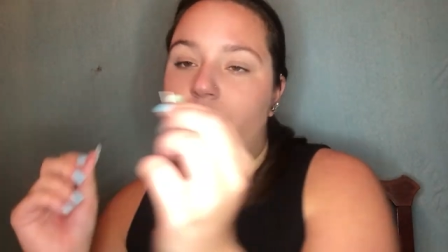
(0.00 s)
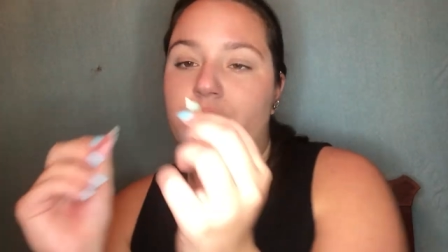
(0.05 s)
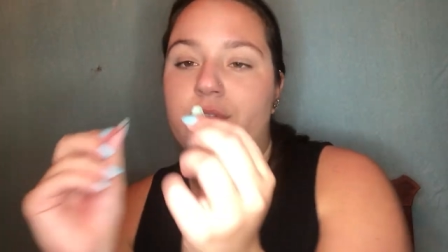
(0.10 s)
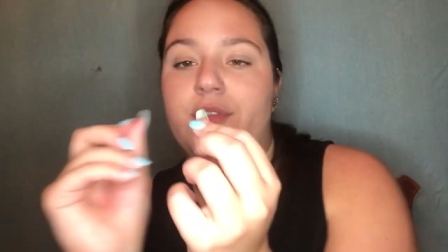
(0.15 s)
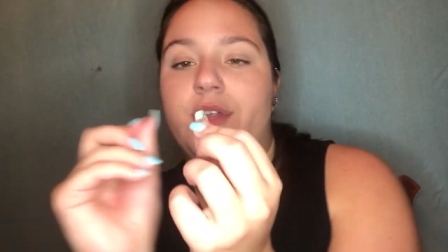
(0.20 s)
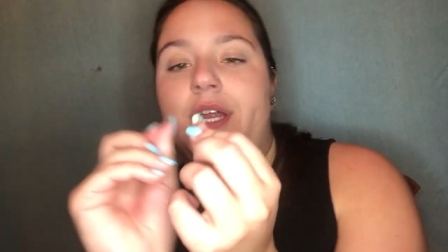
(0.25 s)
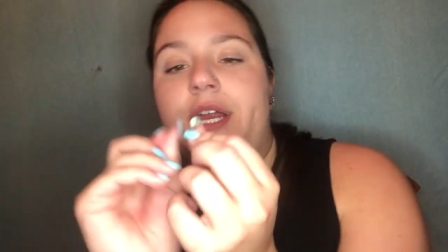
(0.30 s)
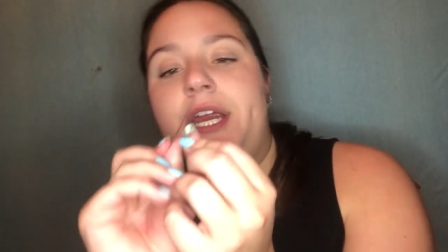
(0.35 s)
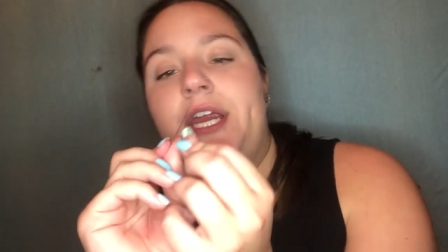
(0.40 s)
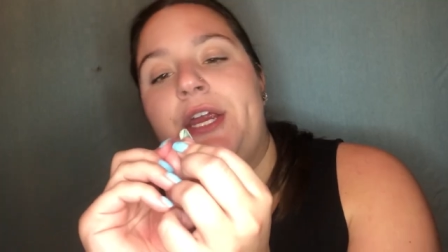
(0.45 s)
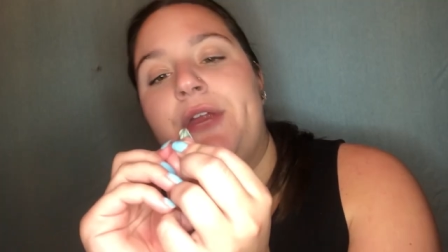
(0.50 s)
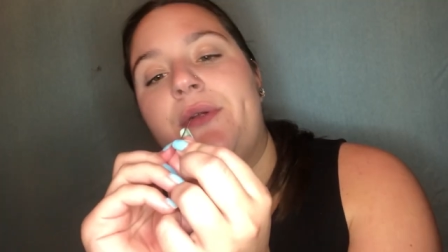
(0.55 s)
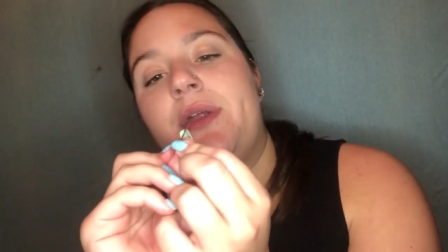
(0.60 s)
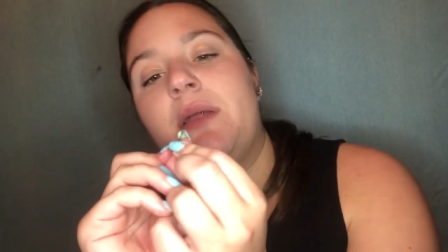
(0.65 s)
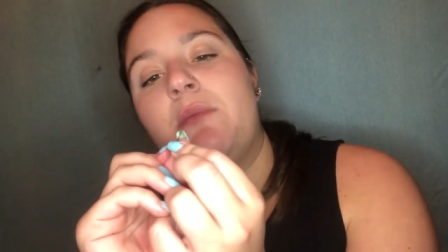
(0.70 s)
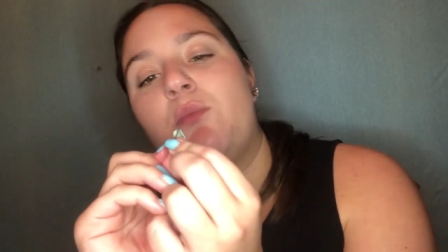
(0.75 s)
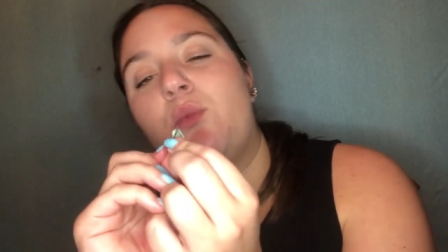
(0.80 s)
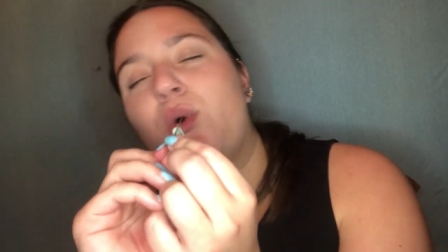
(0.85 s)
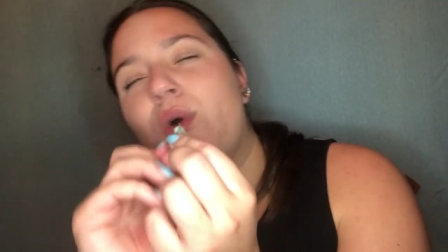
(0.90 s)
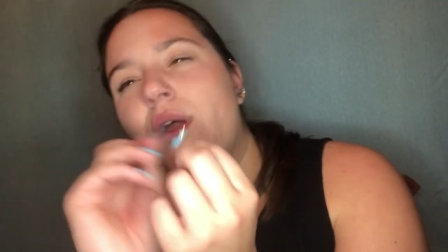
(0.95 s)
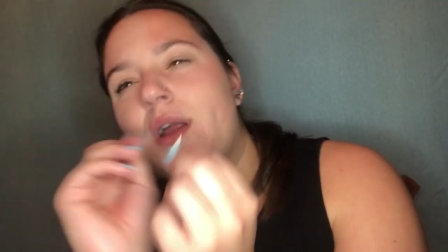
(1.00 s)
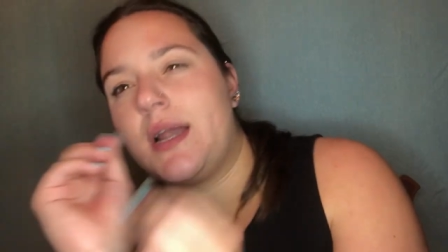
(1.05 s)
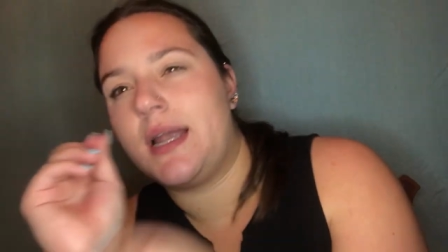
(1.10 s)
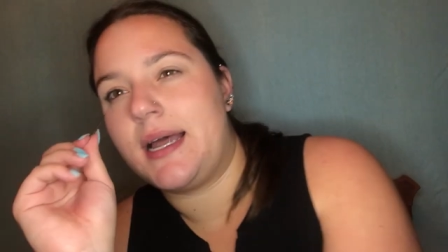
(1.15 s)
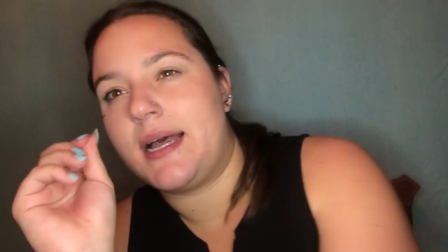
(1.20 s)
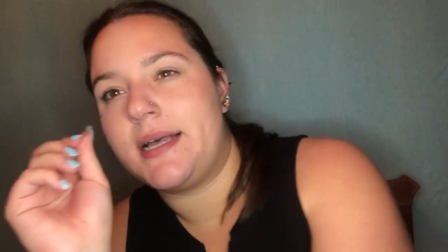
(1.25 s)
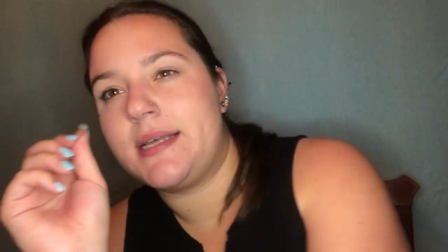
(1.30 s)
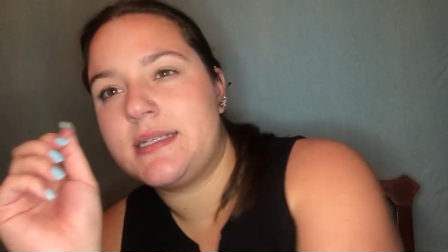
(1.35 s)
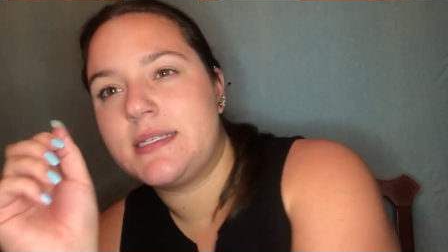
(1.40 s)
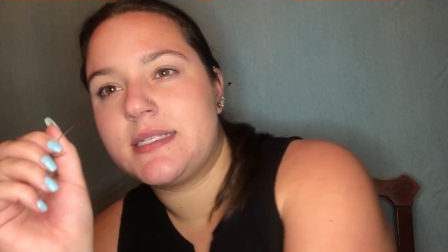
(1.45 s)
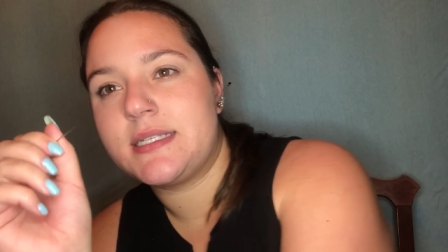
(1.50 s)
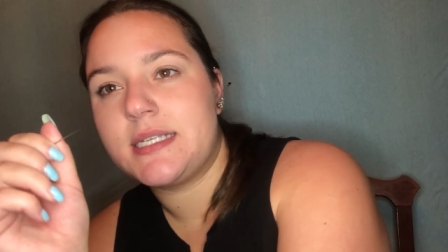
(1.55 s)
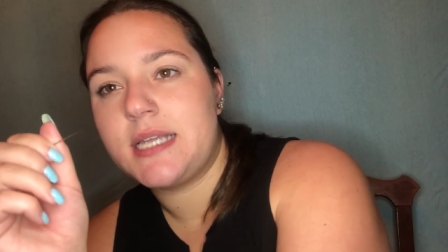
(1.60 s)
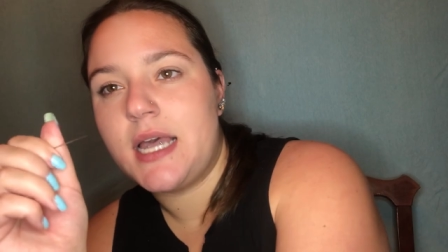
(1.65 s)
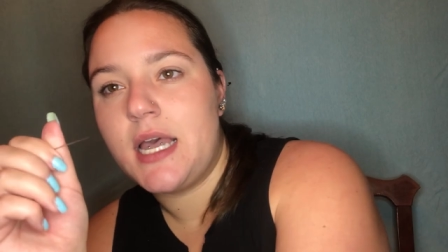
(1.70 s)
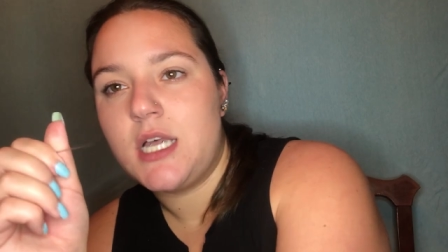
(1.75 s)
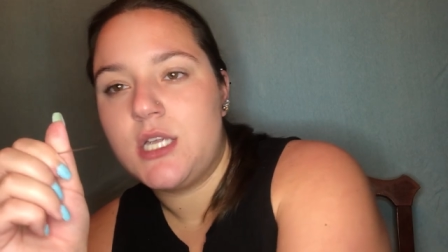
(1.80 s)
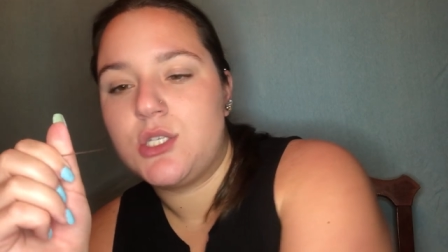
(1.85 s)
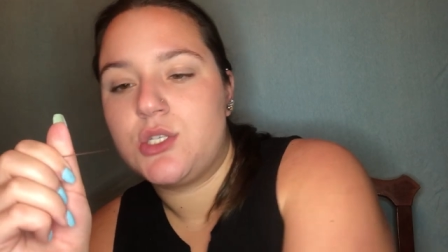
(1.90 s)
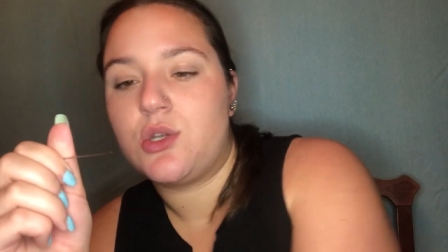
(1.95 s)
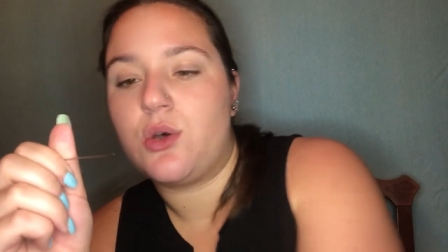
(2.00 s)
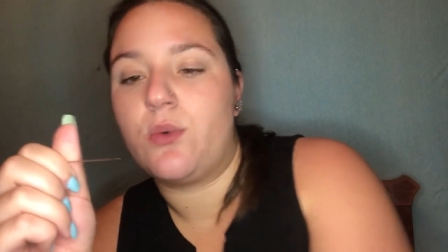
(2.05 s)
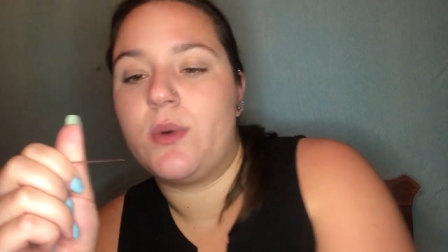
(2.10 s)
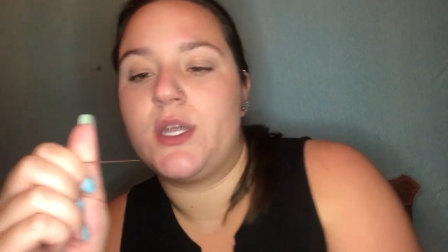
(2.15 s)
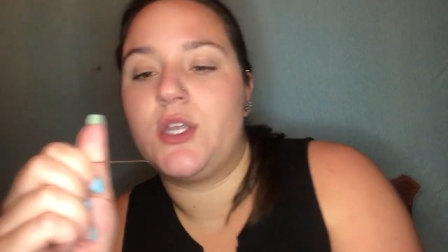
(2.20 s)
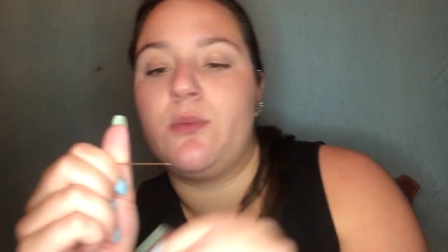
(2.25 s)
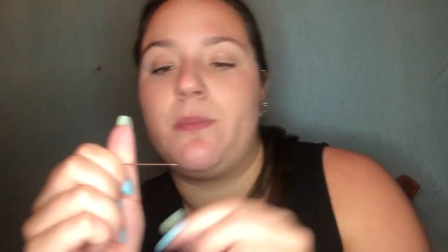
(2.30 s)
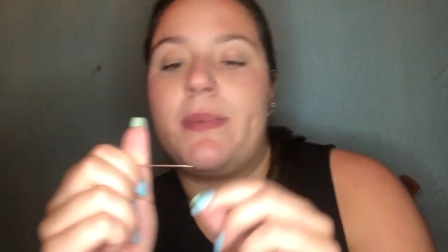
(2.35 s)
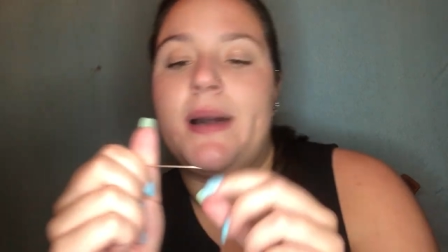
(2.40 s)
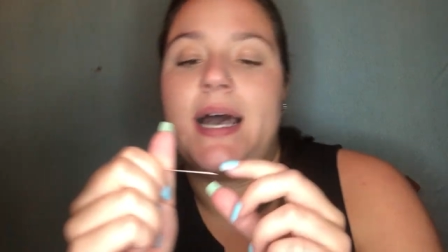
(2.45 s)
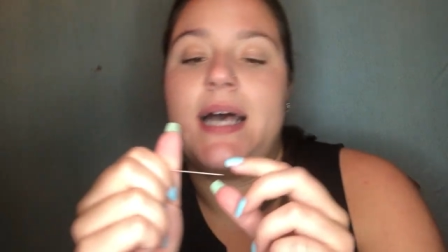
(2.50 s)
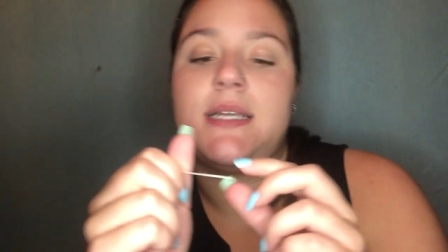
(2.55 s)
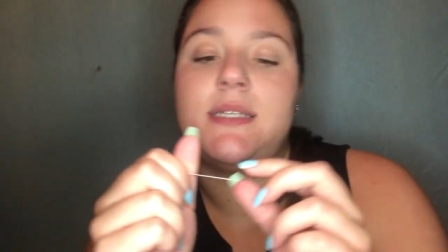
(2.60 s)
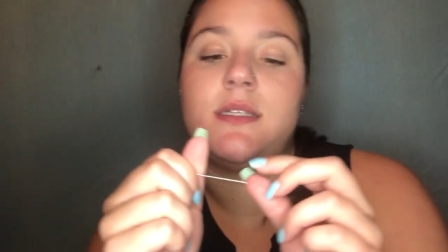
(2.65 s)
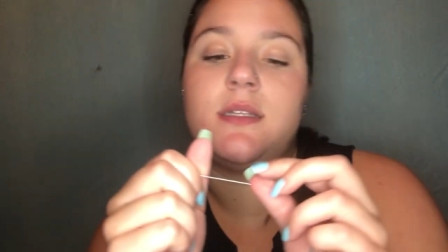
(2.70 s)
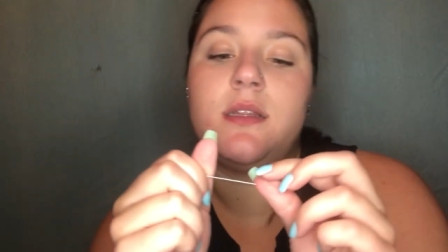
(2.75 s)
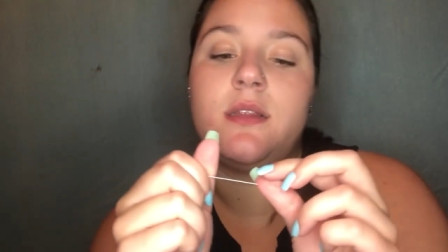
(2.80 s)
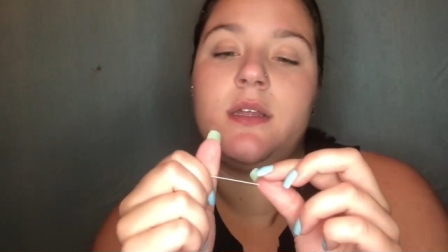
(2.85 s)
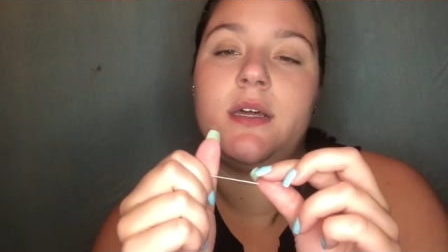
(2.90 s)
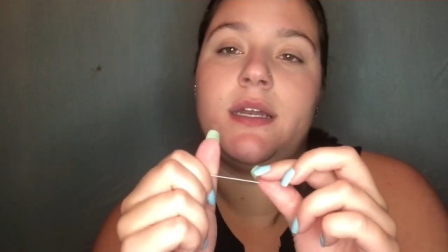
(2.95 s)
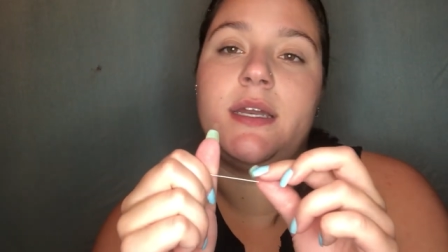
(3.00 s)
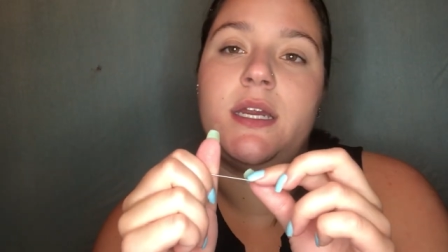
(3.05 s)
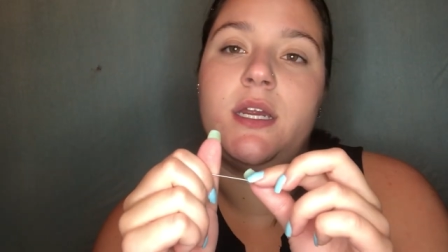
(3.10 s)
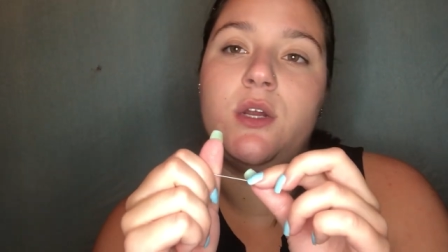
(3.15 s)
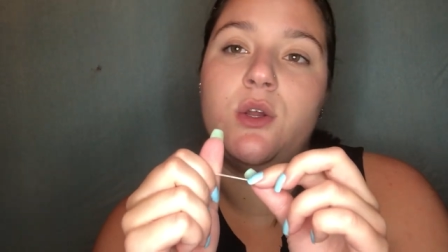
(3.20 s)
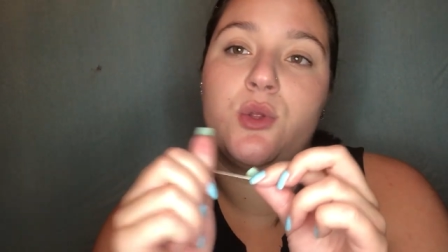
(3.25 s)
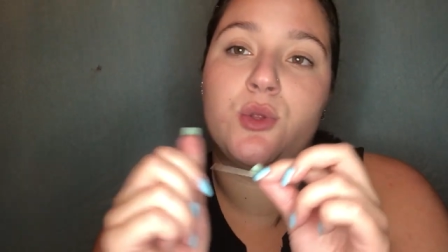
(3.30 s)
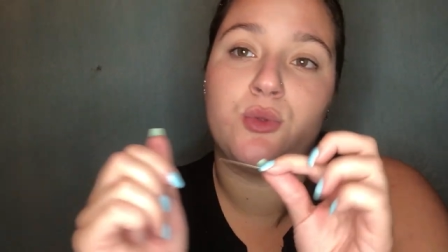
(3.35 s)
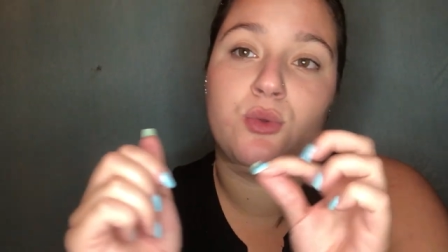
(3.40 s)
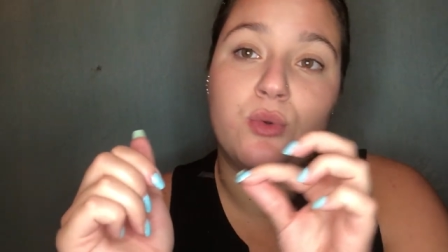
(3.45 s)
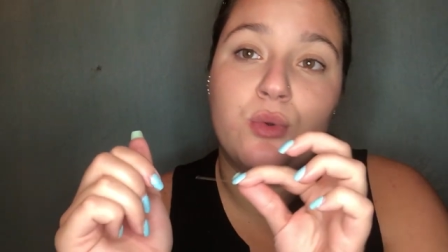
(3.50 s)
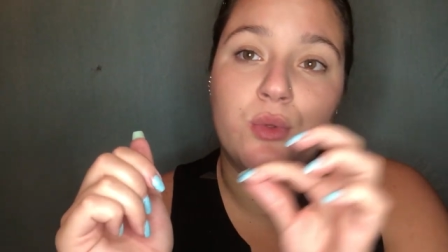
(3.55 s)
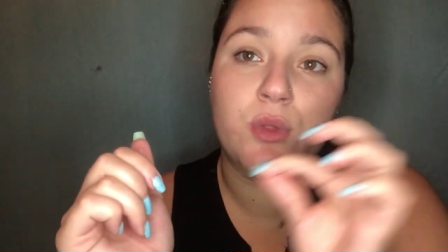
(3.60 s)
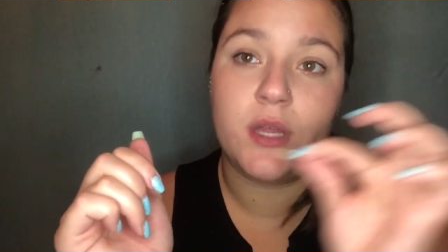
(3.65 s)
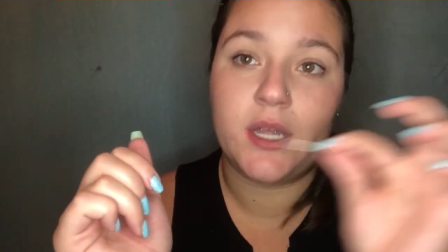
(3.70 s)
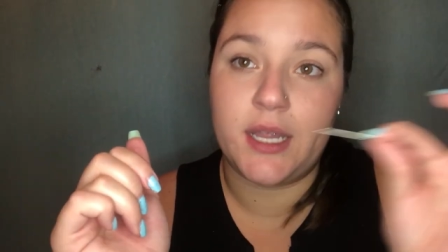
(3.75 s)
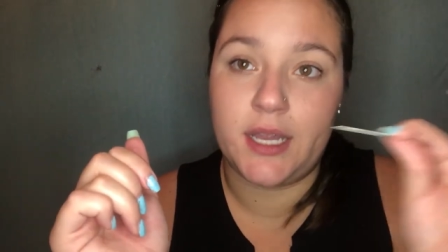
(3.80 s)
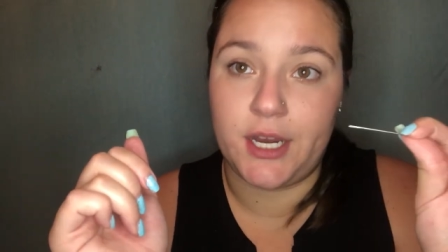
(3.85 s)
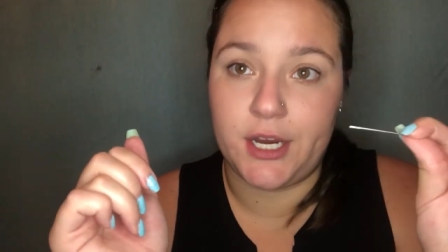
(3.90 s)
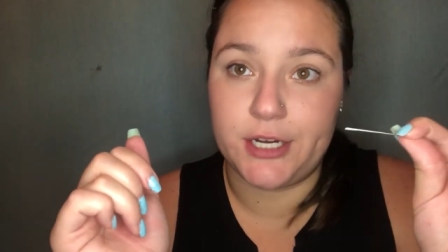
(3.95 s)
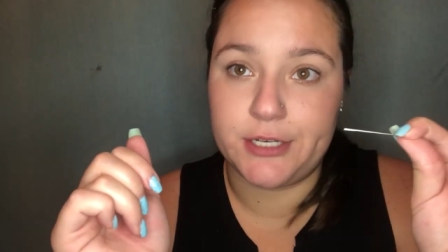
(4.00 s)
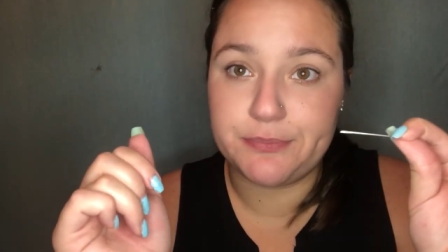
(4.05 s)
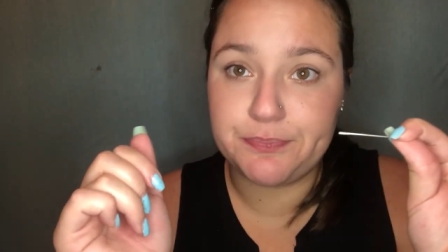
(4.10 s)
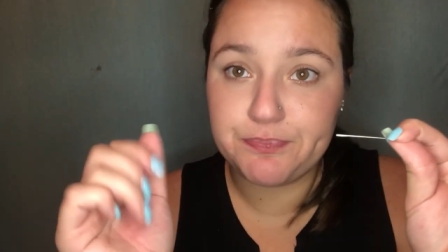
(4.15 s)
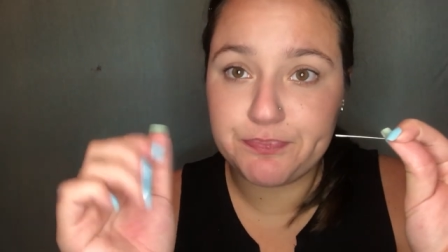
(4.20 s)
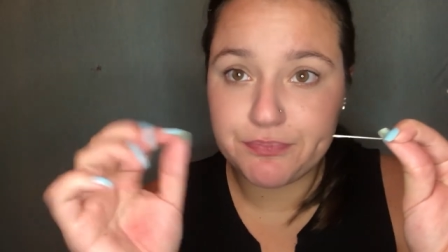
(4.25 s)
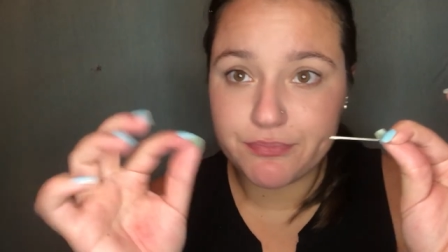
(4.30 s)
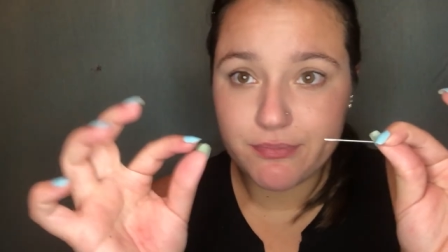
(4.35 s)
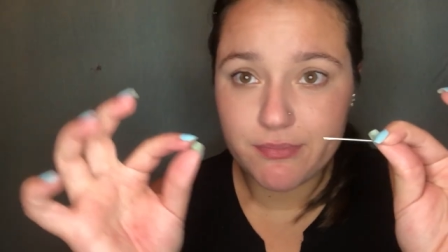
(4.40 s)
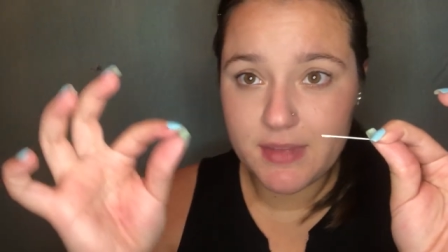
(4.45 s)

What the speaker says: of the earring more or less. So when you pass the needle through the ear